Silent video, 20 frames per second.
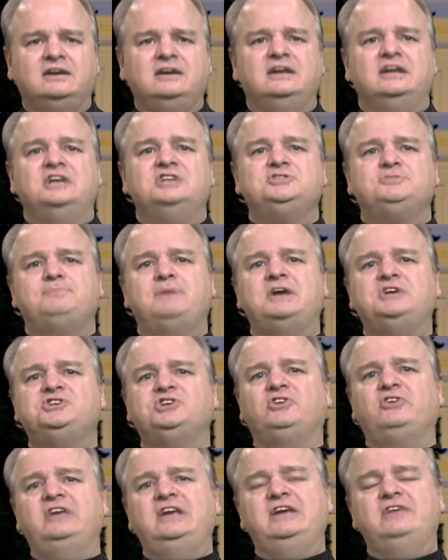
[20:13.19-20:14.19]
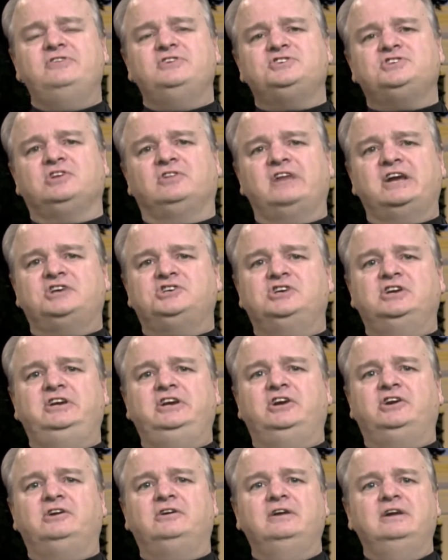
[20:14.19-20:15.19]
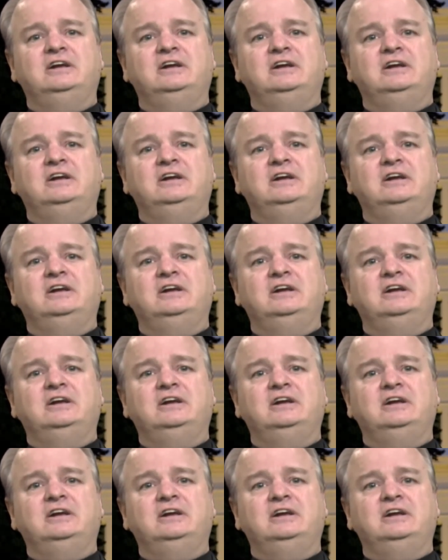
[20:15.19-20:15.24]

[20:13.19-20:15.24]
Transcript: especially in this election year,